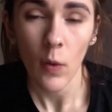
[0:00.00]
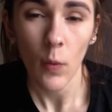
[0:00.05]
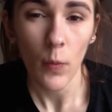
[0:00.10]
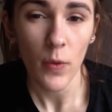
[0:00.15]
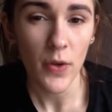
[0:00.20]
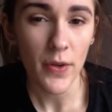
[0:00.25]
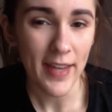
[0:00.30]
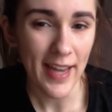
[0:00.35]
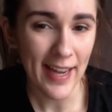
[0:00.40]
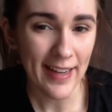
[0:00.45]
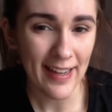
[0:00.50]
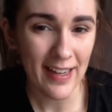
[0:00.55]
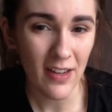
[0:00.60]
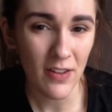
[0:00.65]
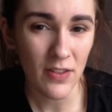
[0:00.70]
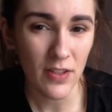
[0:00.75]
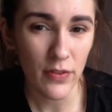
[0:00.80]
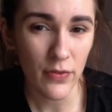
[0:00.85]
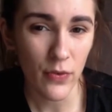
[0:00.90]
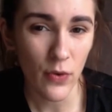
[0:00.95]
Well, you can get it
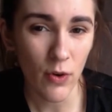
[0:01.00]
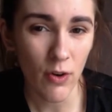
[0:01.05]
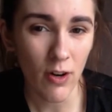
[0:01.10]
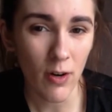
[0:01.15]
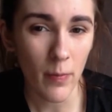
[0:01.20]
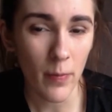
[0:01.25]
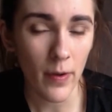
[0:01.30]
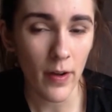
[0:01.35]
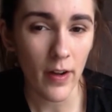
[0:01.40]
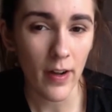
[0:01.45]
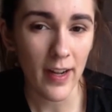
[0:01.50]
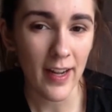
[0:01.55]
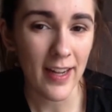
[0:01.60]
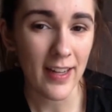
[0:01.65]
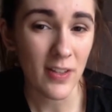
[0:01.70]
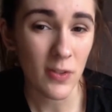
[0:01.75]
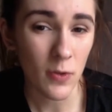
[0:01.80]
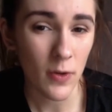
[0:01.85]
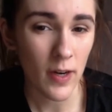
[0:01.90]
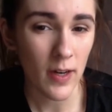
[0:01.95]
on Sephora, but it
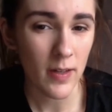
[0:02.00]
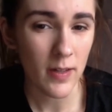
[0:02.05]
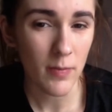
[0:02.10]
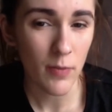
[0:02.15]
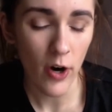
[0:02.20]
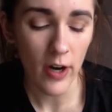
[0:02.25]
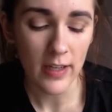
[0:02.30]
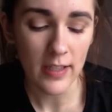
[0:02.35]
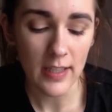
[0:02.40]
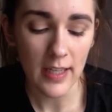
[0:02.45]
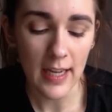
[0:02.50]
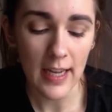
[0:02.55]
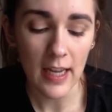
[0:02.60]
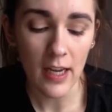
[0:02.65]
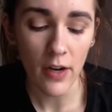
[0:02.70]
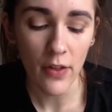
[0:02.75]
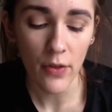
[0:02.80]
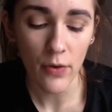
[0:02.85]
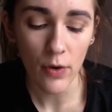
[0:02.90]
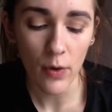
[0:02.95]
is quite pricey.
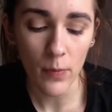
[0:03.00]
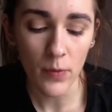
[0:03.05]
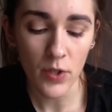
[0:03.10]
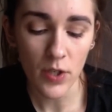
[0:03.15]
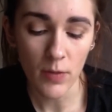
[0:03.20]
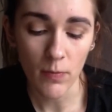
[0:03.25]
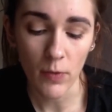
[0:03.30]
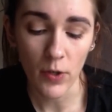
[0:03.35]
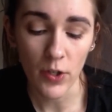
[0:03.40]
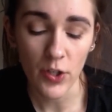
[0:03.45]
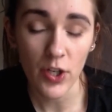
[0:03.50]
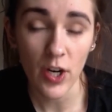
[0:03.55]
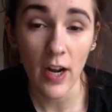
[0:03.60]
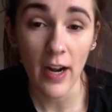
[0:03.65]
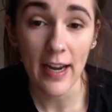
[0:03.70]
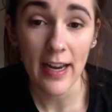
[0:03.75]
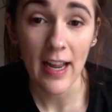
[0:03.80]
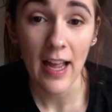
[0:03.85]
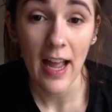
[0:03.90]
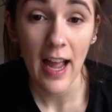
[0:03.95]
Another option, which
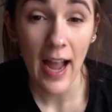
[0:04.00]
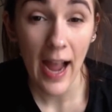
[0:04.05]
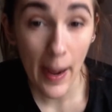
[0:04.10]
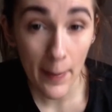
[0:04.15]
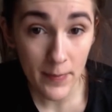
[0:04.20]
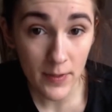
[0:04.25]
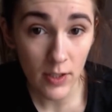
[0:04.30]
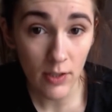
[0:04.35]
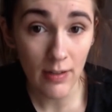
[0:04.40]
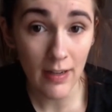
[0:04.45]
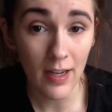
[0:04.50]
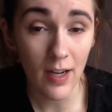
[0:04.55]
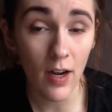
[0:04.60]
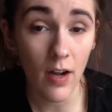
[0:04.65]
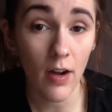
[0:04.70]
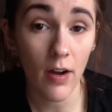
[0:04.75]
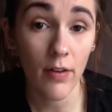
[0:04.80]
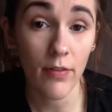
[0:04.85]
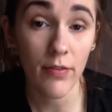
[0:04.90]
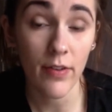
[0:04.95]
I absolutely
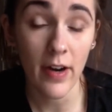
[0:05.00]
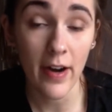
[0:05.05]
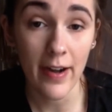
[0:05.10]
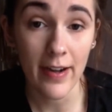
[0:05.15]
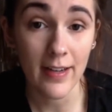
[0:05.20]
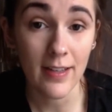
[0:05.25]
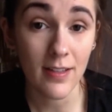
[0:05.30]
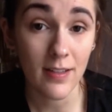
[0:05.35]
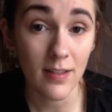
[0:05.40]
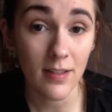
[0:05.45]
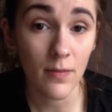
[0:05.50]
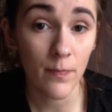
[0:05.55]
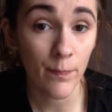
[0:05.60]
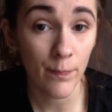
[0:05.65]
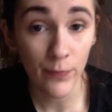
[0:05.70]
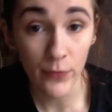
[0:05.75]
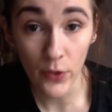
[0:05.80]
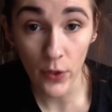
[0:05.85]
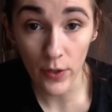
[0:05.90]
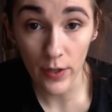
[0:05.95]
love and is
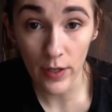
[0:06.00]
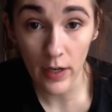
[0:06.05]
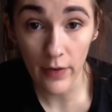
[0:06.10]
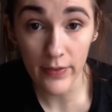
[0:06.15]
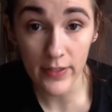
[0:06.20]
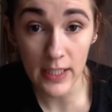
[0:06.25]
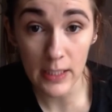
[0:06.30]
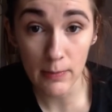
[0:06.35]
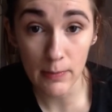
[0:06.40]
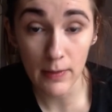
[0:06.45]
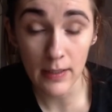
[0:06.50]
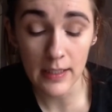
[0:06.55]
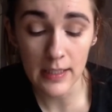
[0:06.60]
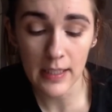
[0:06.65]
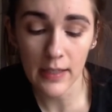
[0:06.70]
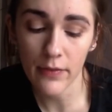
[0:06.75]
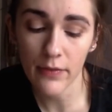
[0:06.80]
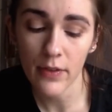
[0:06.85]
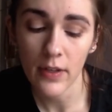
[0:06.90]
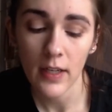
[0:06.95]
not half as
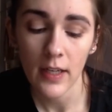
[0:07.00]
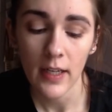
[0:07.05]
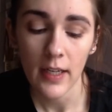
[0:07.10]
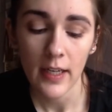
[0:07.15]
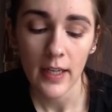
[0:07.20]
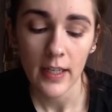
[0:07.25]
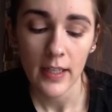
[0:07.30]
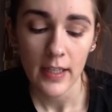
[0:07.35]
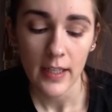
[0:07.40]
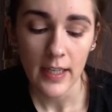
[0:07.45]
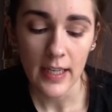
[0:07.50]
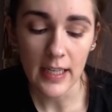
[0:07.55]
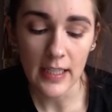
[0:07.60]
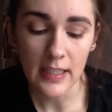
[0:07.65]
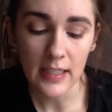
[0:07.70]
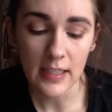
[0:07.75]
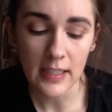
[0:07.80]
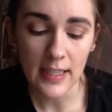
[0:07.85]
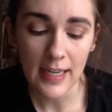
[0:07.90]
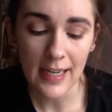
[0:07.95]
expensive, is a
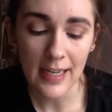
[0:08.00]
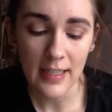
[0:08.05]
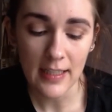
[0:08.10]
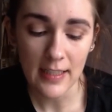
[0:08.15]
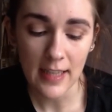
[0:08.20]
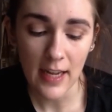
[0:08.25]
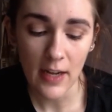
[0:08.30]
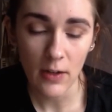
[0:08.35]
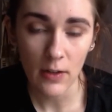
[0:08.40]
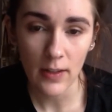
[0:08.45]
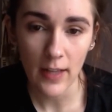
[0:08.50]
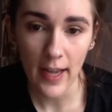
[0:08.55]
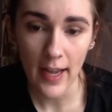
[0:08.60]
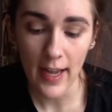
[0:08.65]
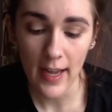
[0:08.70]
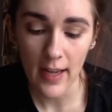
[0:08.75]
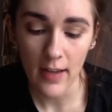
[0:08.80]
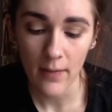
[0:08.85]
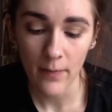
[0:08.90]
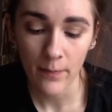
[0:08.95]
Stila Stay All
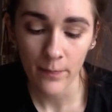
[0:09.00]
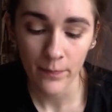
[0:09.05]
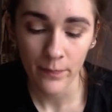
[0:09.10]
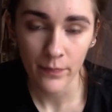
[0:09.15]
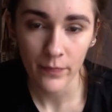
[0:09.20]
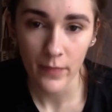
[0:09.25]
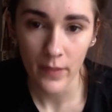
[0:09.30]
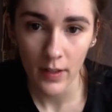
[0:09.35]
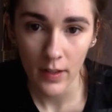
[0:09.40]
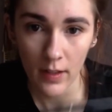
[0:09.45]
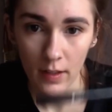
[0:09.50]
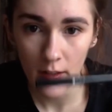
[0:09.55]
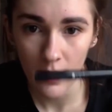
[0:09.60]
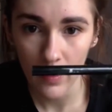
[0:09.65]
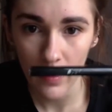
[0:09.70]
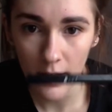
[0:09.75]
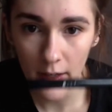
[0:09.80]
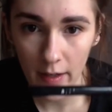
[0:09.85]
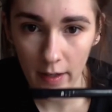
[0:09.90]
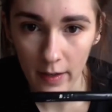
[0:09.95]
Day
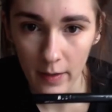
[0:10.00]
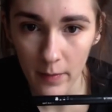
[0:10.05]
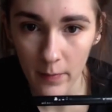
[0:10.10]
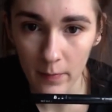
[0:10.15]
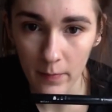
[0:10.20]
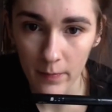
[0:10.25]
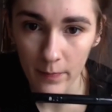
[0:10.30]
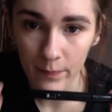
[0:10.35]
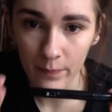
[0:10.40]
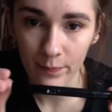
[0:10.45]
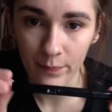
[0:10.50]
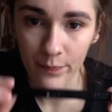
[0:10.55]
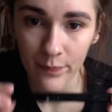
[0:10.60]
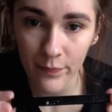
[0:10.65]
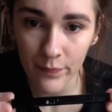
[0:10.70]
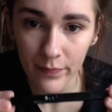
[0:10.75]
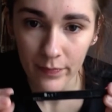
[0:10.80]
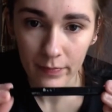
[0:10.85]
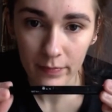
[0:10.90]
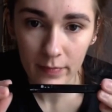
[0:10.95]
pen
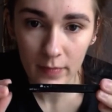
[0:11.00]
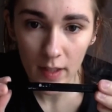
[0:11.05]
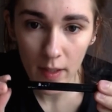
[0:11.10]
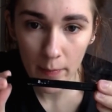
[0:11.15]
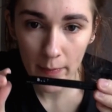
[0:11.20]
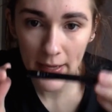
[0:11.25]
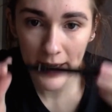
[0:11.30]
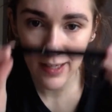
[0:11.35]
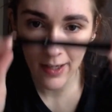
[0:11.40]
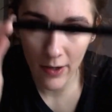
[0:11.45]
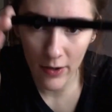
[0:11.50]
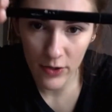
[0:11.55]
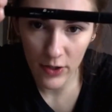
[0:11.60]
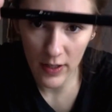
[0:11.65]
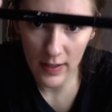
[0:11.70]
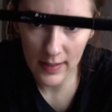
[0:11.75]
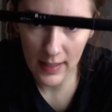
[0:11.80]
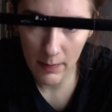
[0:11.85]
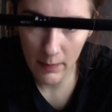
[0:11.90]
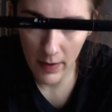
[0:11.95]
liner, which you
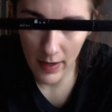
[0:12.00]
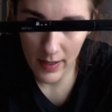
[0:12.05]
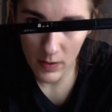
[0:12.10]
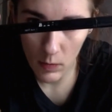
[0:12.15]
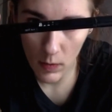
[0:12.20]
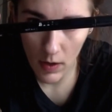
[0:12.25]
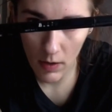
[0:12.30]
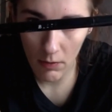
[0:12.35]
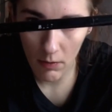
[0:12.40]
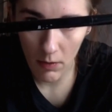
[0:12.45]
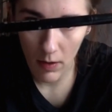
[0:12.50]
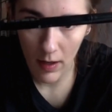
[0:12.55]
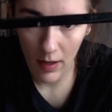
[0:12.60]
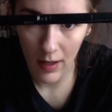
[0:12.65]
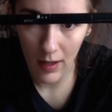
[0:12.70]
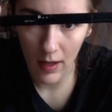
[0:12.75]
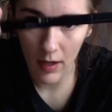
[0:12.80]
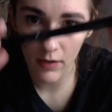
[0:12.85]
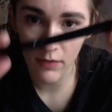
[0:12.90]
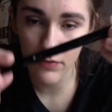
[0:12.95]
can see mine as well.
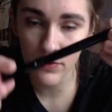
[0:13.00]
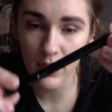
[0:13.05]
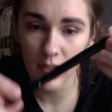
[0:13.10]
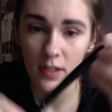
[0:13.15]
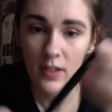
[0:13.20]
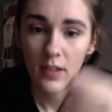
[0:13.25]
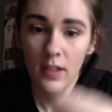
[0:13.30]
Loved.